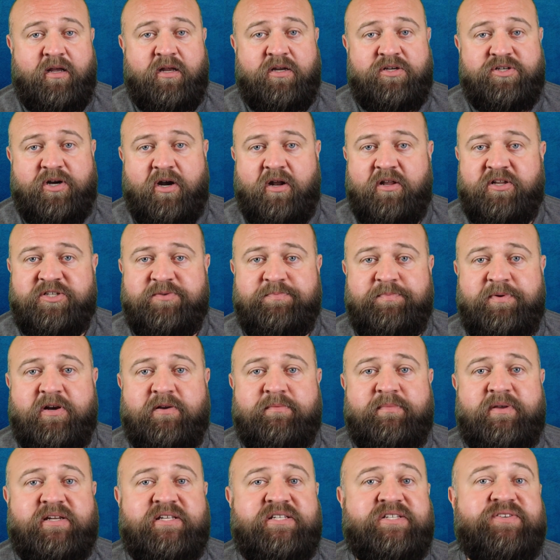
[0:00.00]
Charles
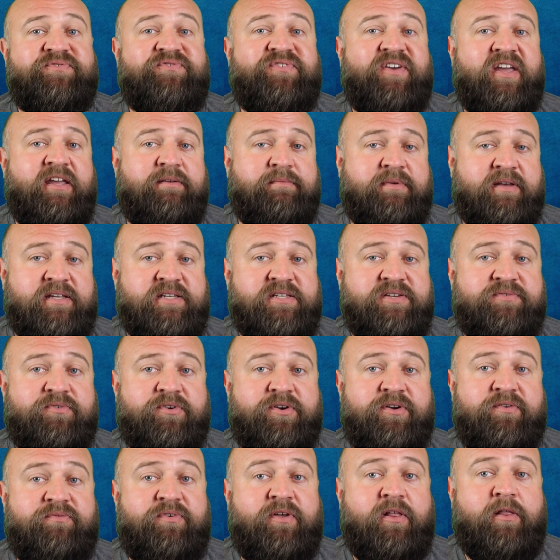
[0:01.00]
Spearman is famous for
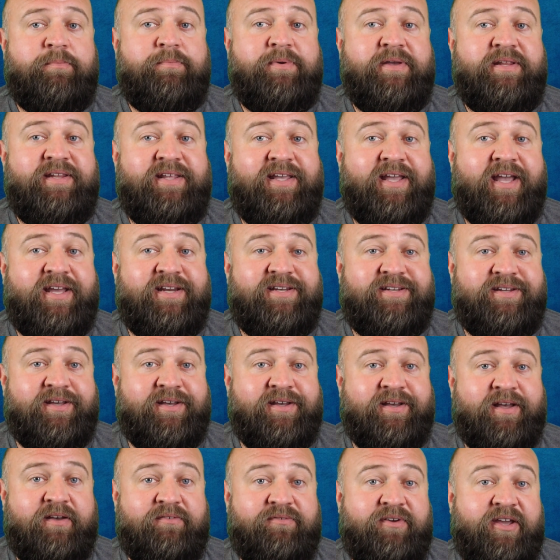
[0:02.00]
developing the idea
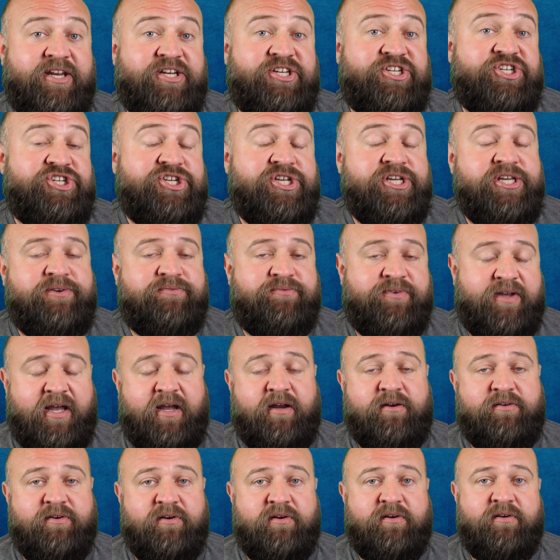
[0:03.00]
of a G
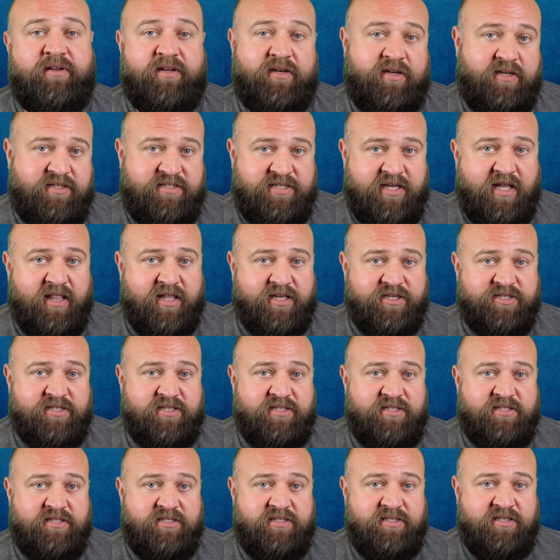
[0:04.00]
factor in
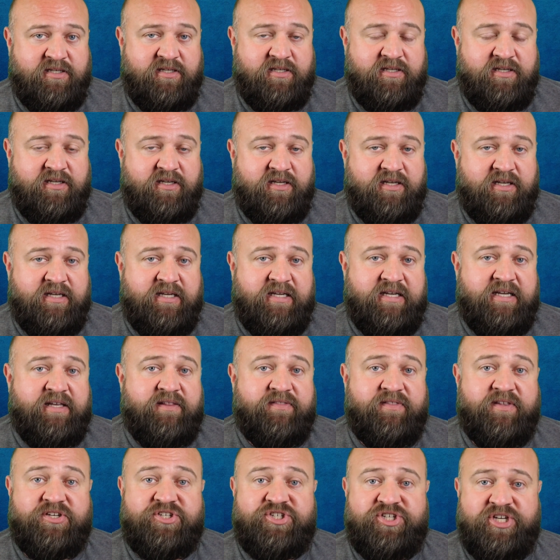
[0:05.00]
intelligence.
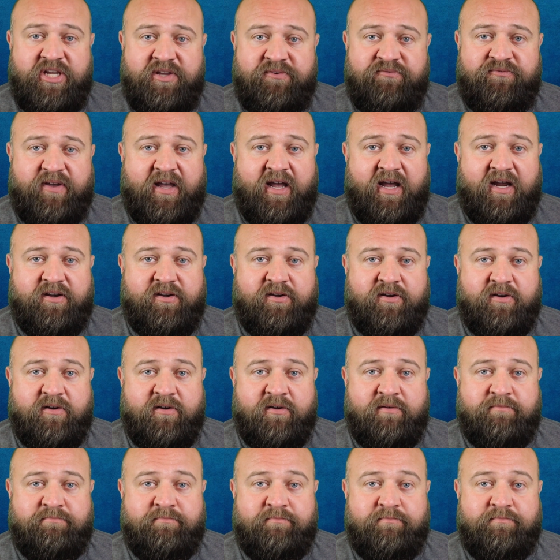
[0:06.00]
The G
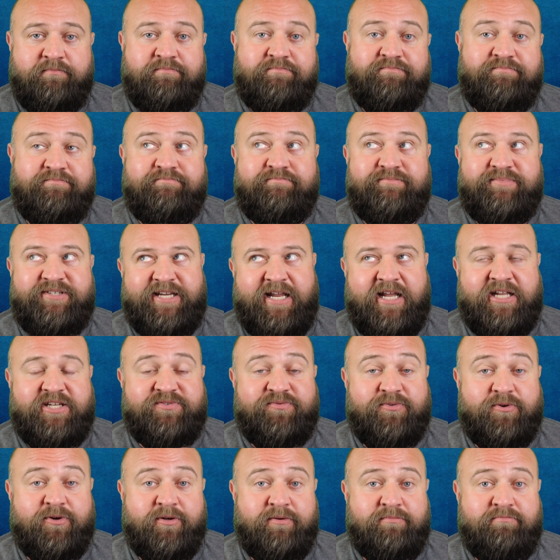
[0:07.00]
factor stands
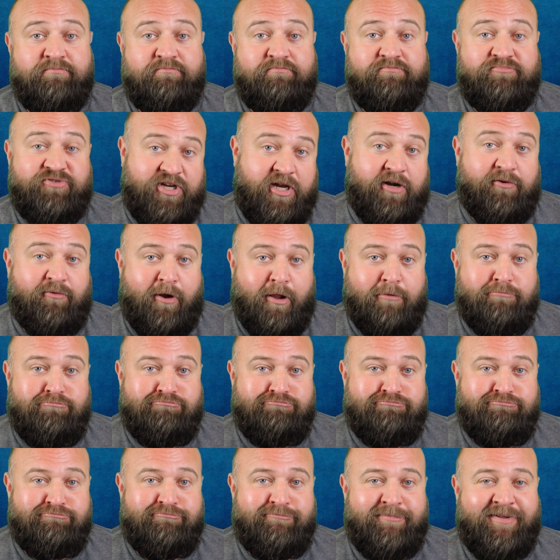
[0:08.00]
for general.
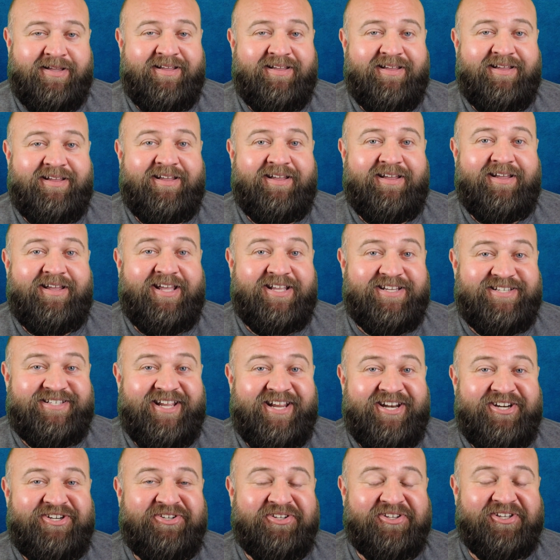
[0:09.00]

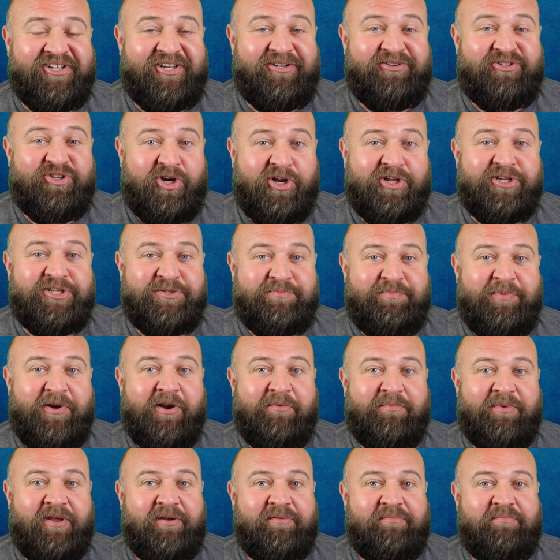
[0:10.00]
Essentially, Charles
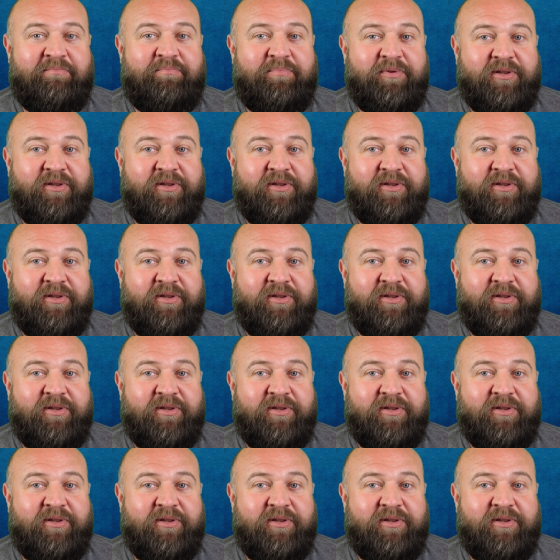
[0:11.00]
Spearman